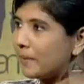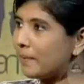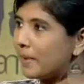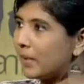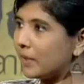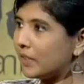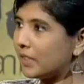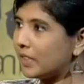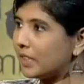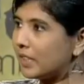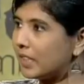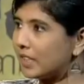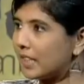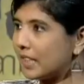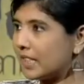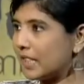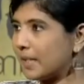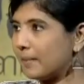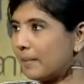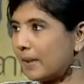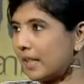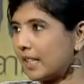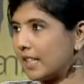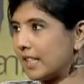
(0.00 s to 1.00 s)
about the
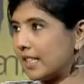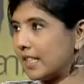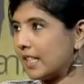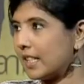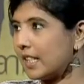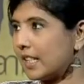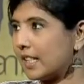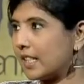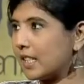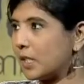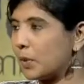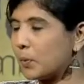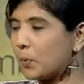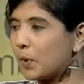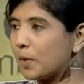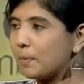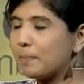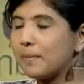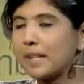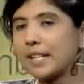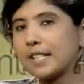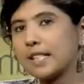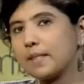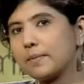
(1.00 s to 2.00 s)
kitty party, Sanyasins.
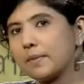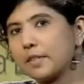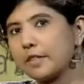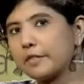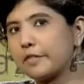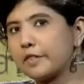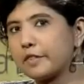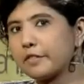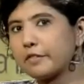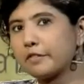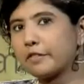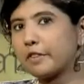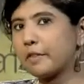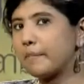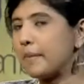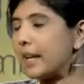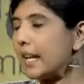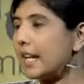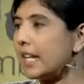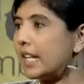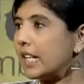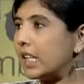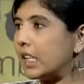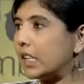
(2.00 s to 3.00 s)
What makes them different from
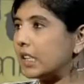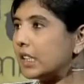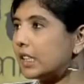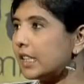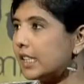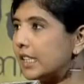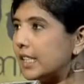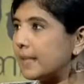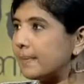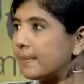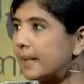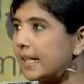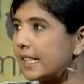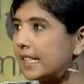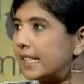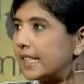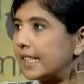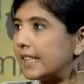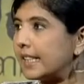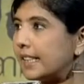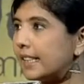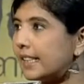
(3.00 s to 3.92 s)
any other kitty party?